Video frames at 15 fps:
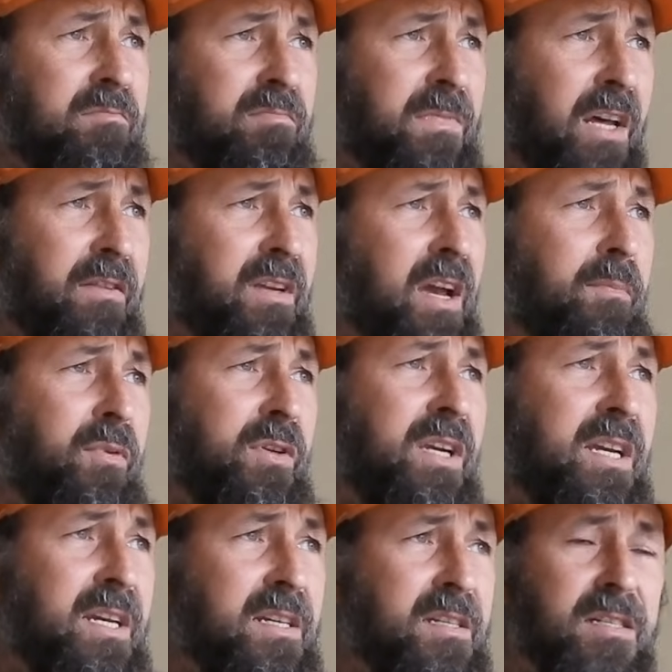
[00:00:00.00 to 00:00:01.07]
Another couple of
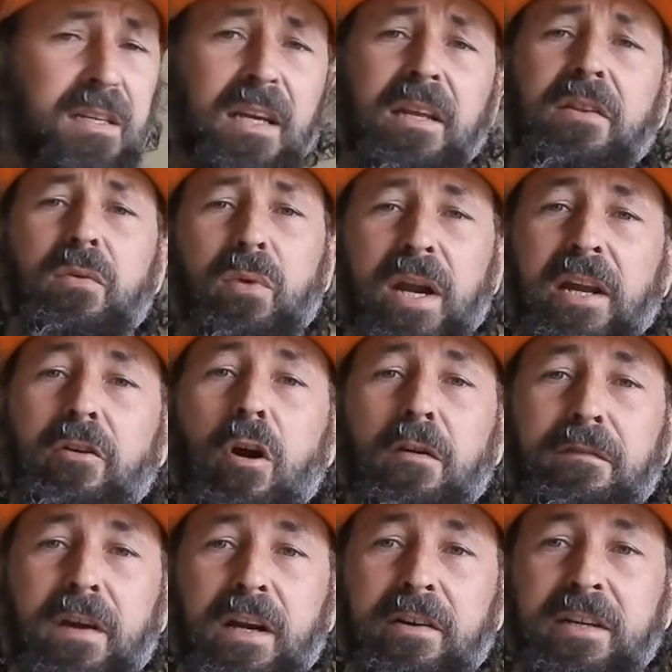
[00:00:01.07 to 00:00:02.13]
years in the
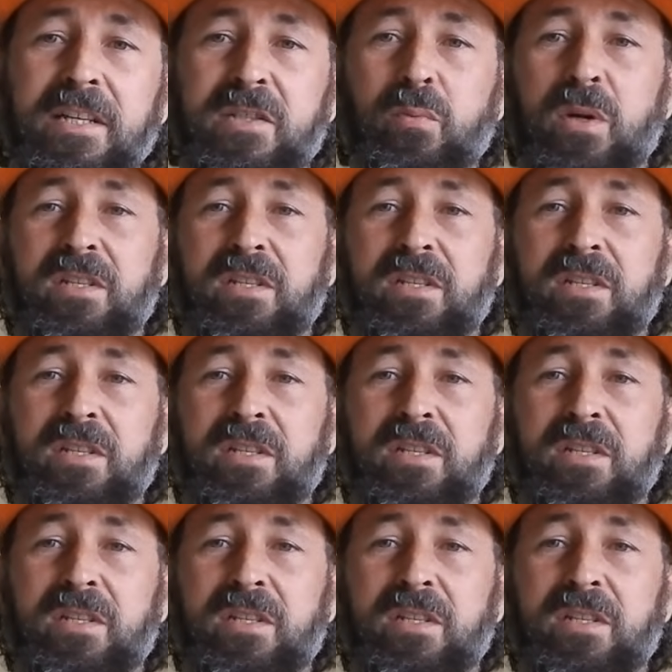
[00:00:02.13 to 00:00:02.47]
regrowth areas,